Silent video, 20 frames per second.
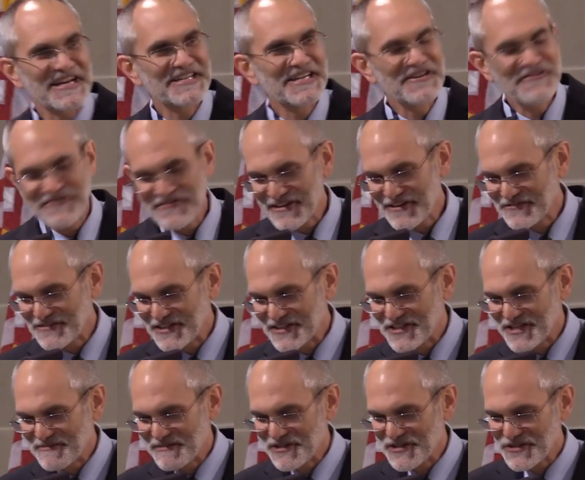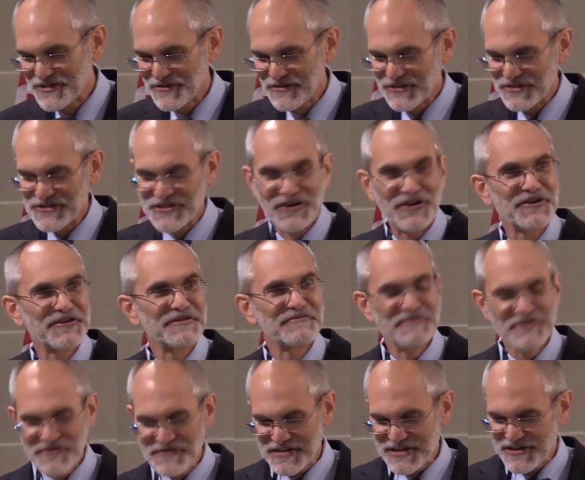1950, Jimmy Stewart started
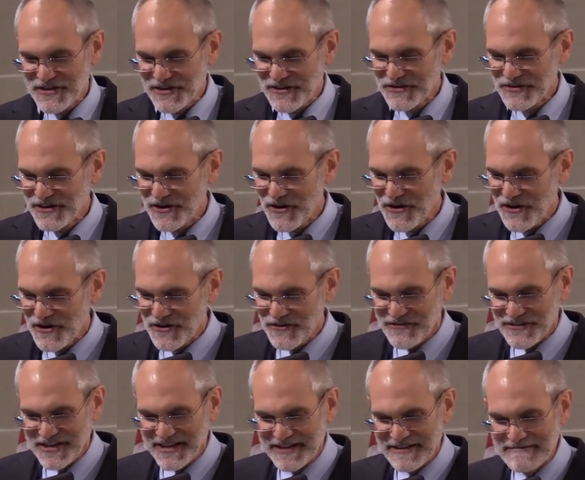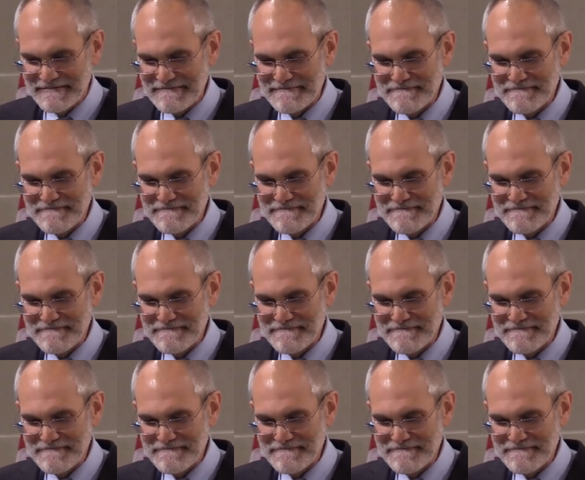the movie called Harvey.